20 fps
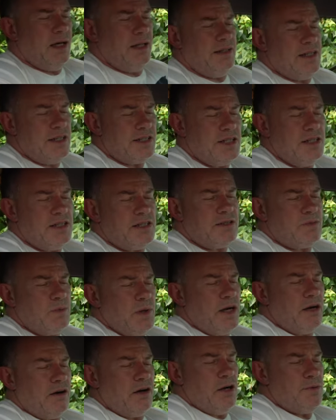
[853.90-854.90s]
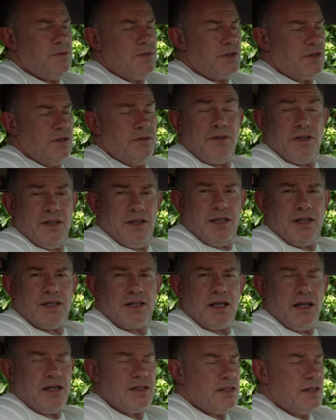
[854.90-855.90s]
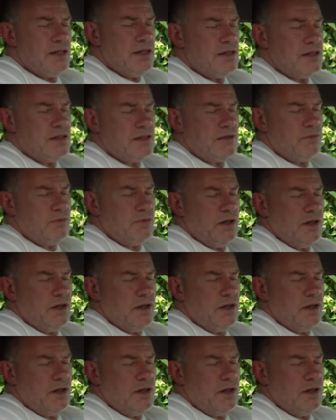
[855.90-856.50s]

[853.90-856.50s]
and this is where I was going to discuss this,